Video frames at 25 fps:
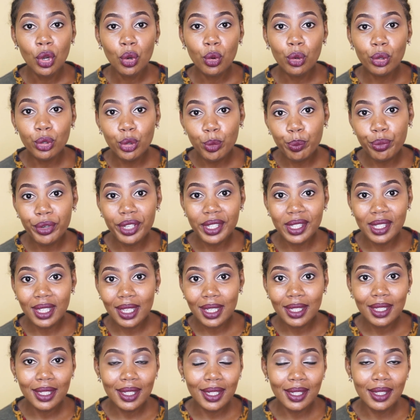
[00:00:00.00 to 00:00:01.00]
could
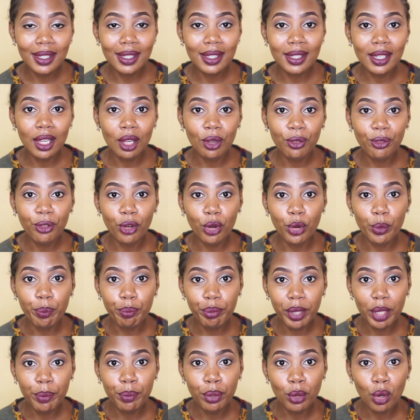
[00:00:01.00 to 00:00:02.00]
present itself on
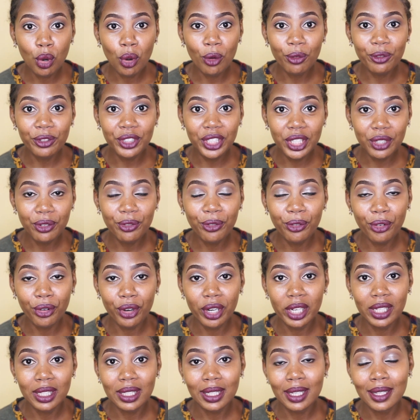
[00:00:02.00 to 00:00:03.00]
people of
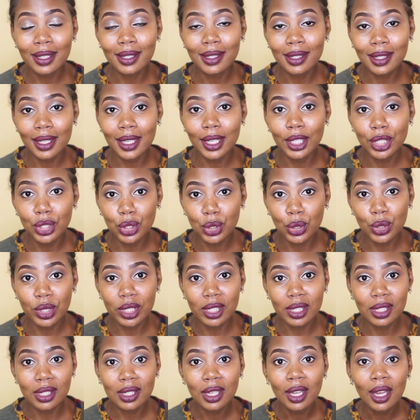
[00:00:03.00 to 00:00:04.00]
different skin
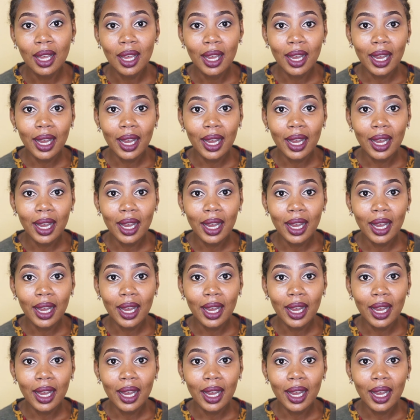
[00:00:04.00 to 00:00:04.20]
tones.